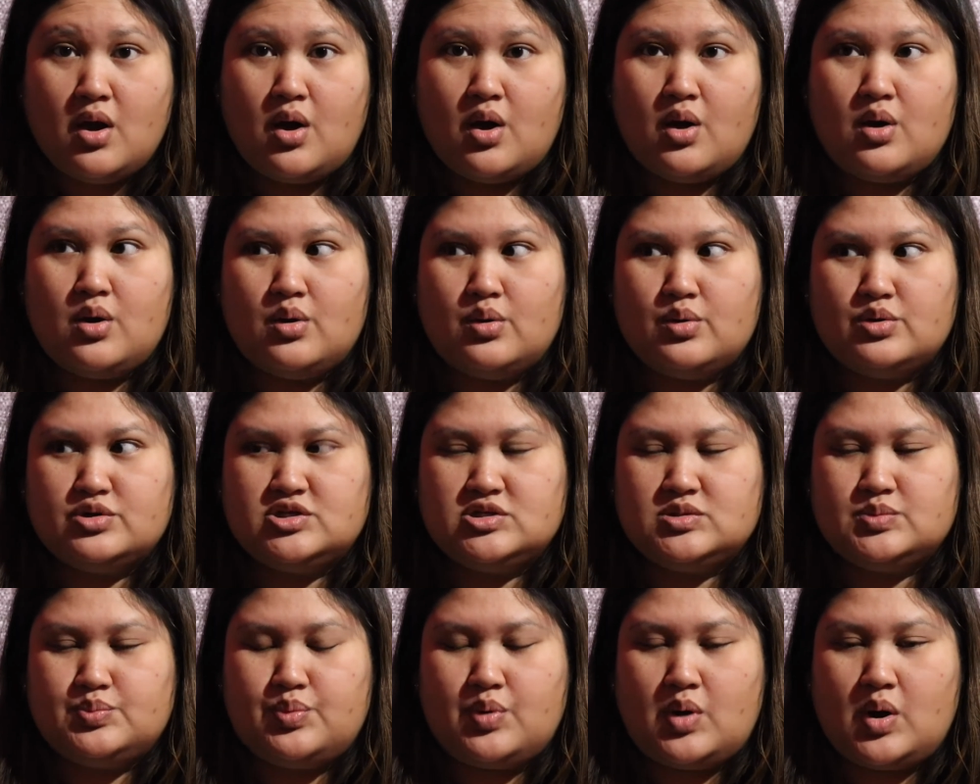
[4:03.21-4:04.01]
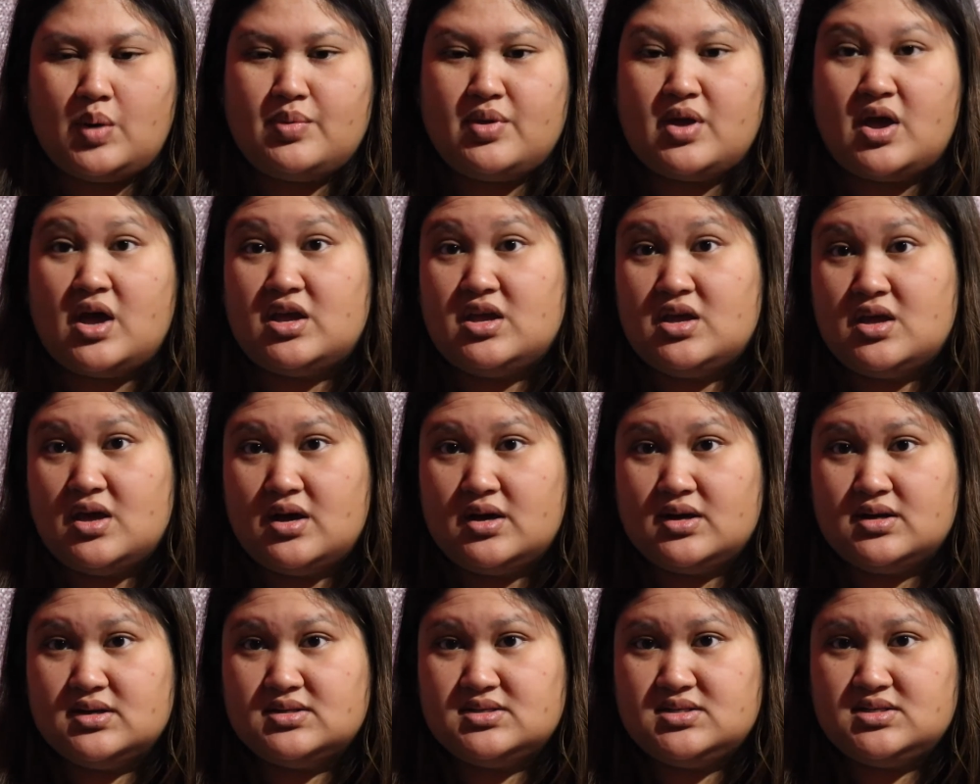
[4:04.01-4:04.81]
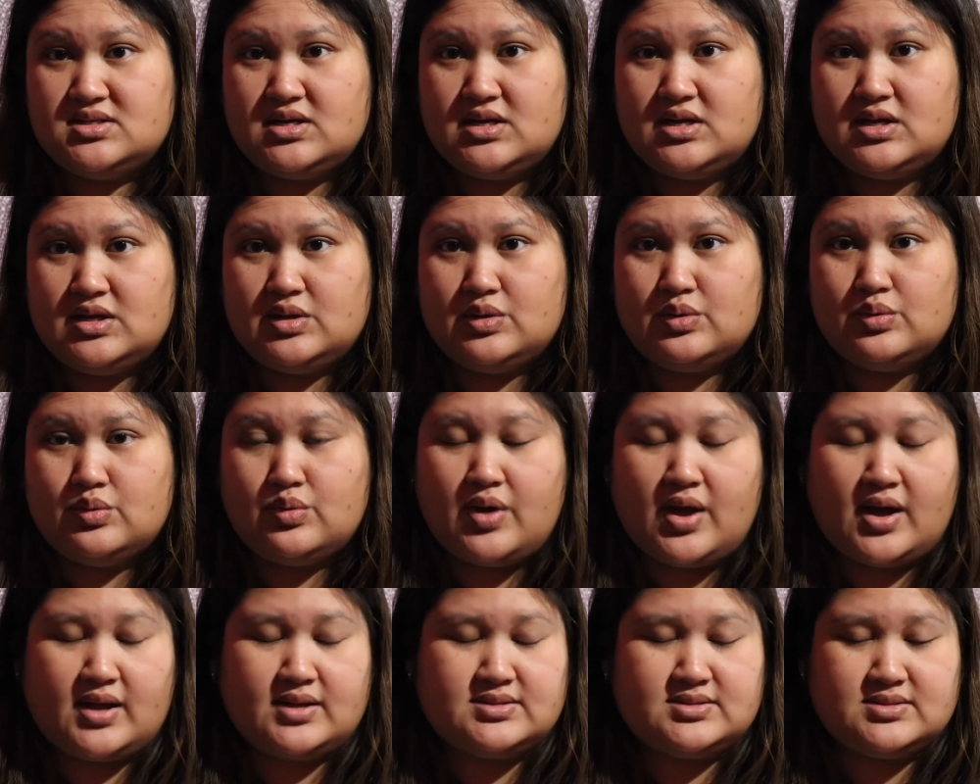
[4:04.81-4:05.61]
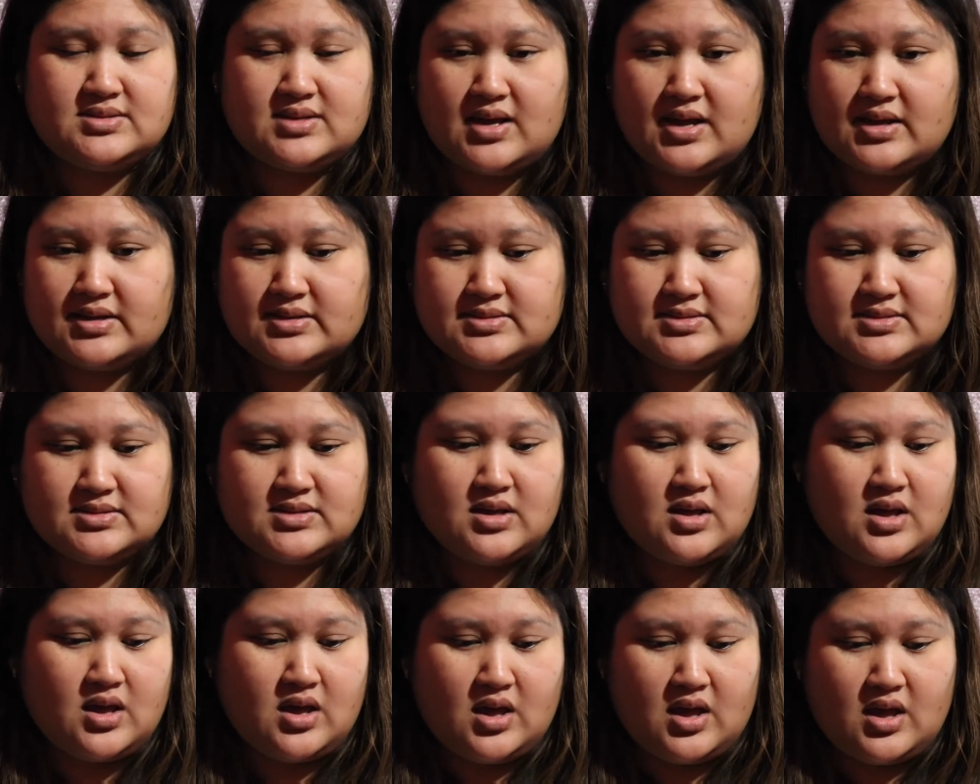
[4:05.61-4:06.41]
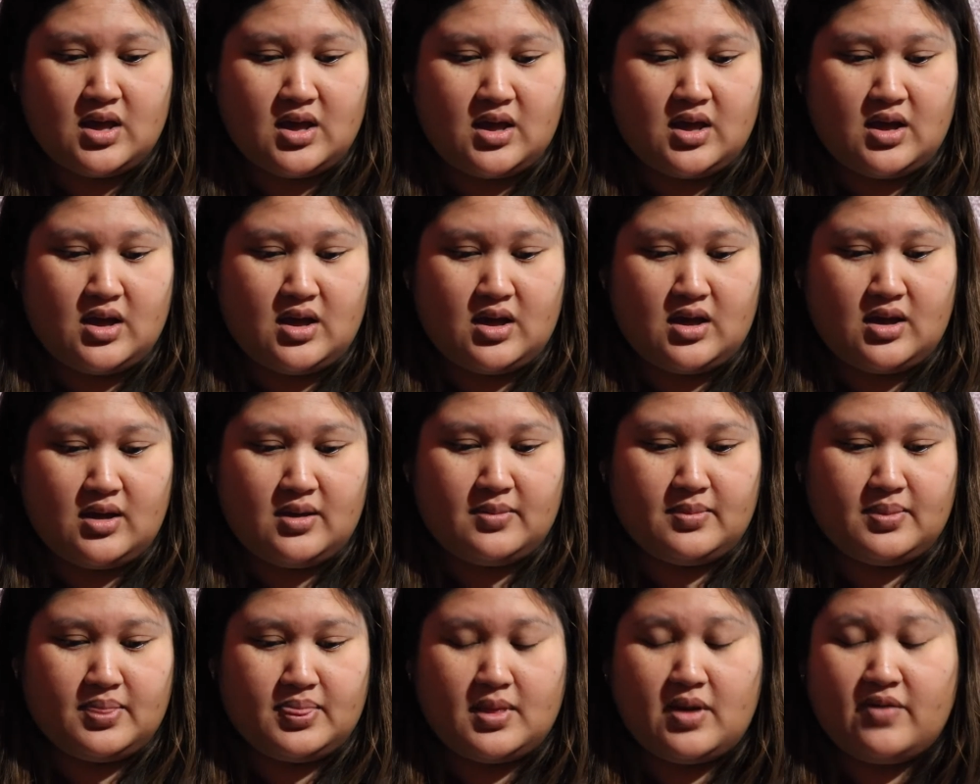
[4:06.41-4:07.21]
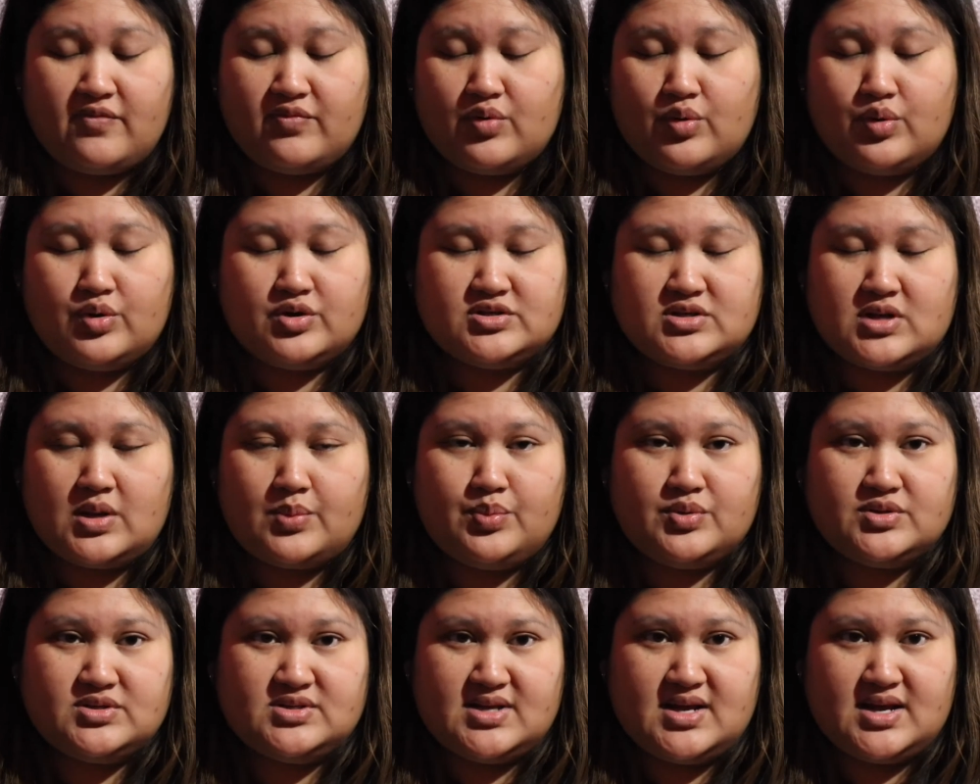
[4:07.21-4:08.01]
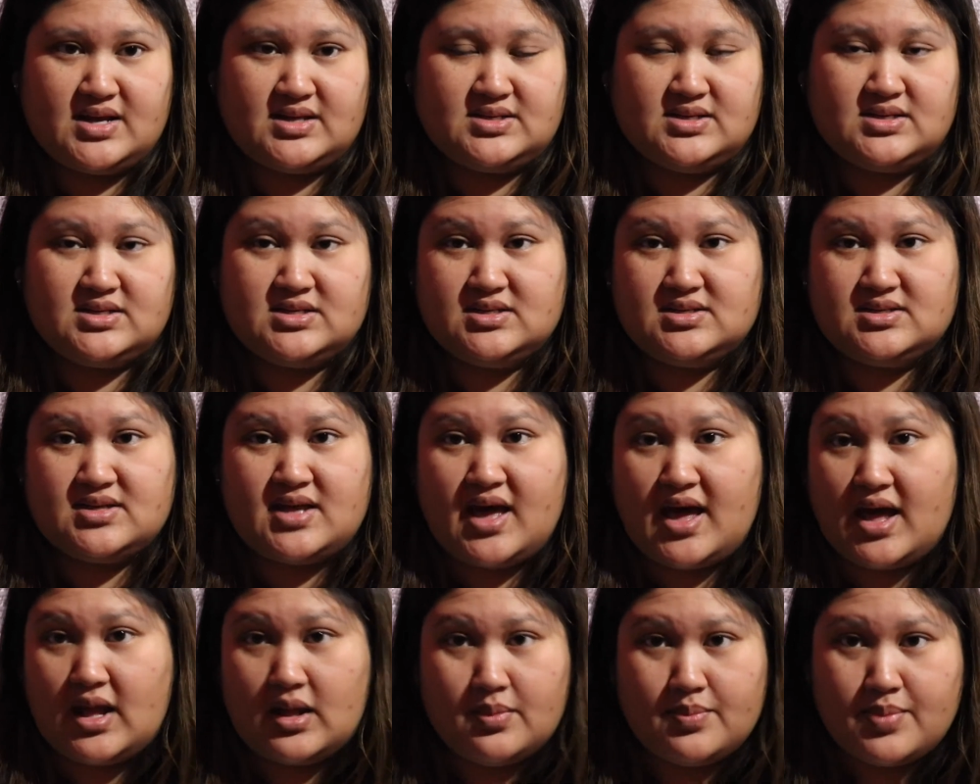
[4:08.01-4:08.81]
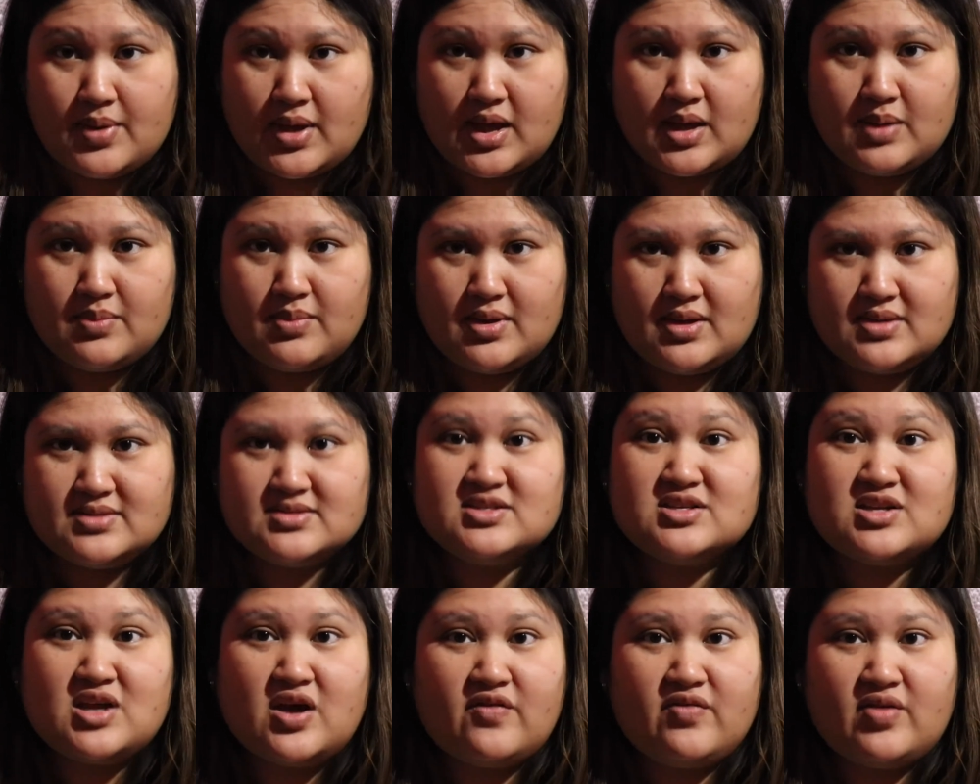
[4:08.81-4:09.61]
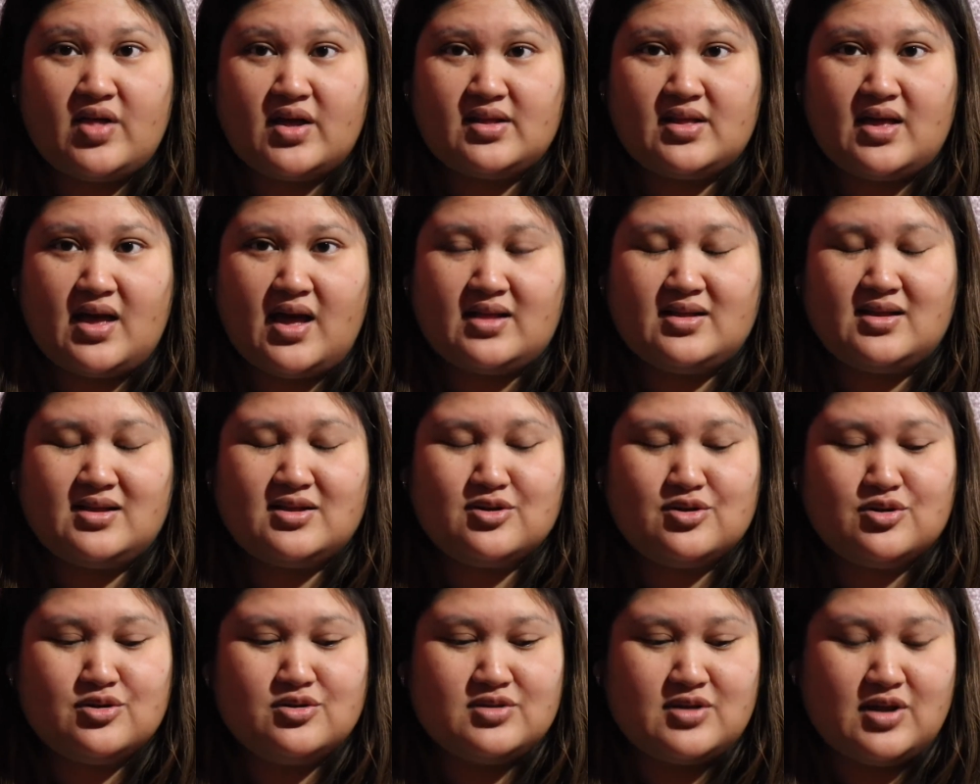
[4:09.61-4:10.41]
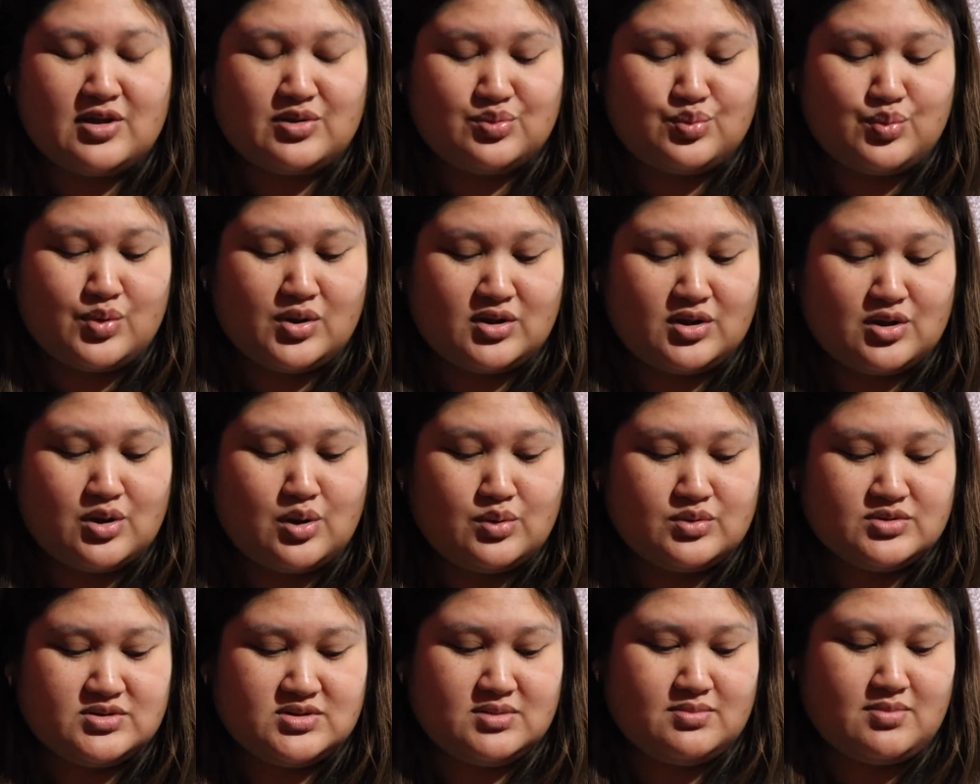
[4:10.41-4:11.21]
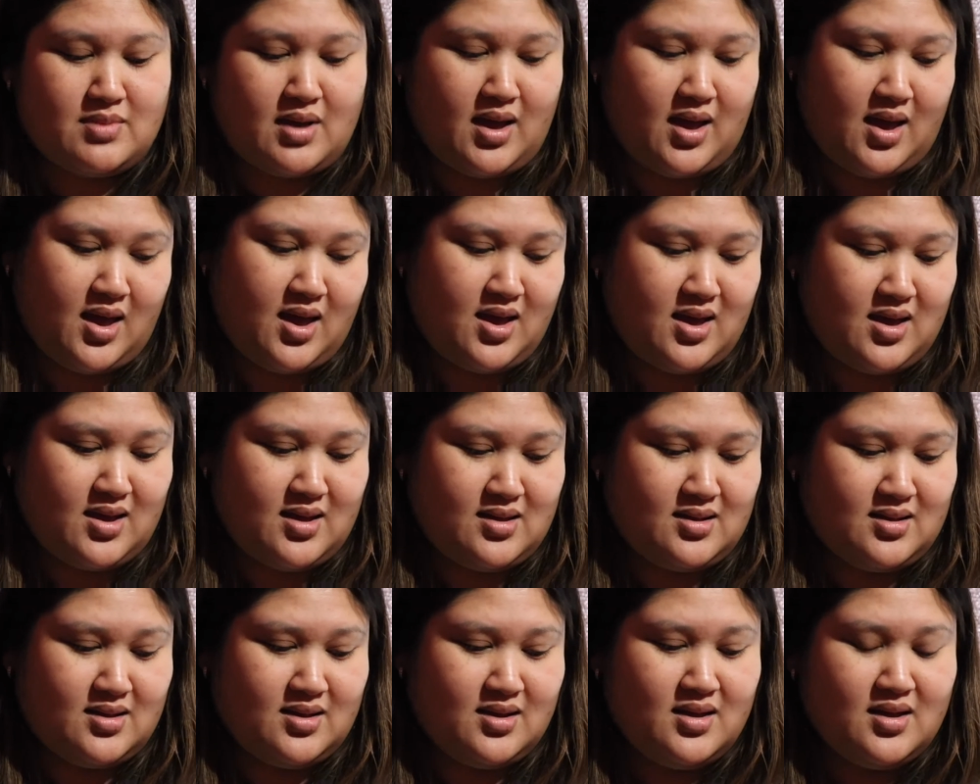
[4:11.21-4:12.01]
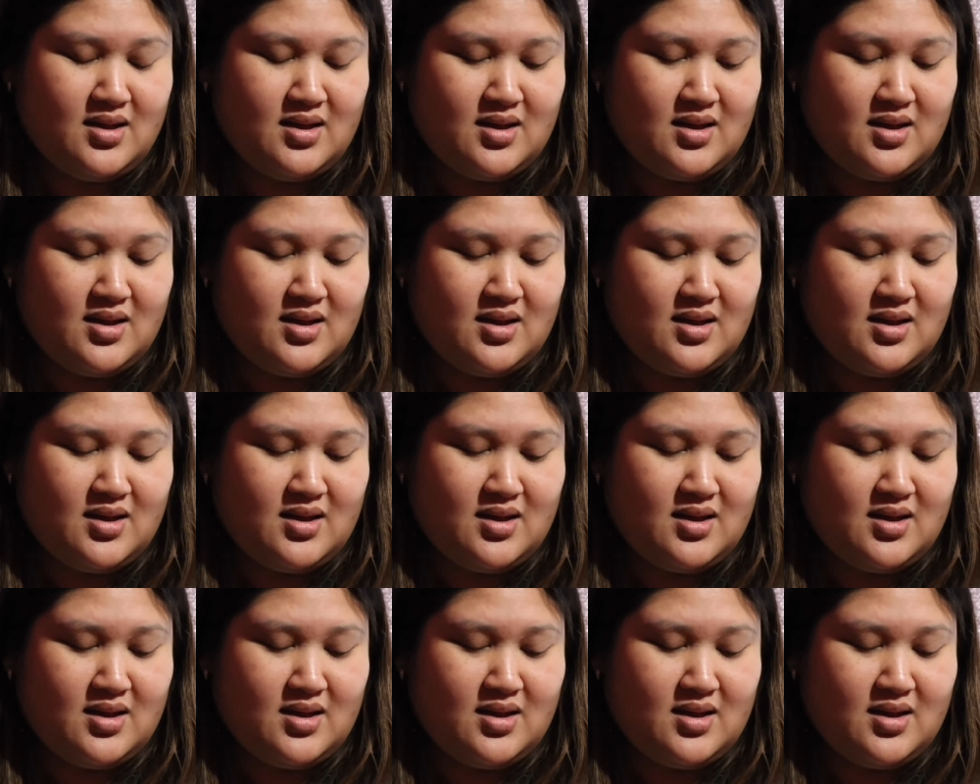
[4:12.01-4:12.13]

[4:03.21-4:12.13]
Oh, she's probably a young teen who had sex, um, of course, unprotected, and just had a baby, stuff like that. that. That's what goes in my head.